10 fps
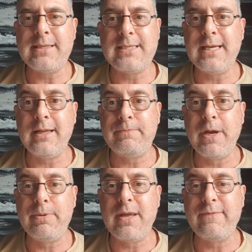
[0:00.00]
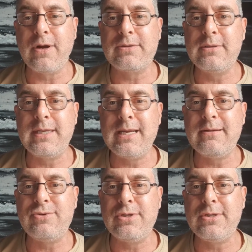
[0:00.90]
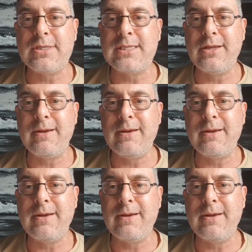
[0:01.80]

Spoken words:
They're telling people they've got to the end of June to sell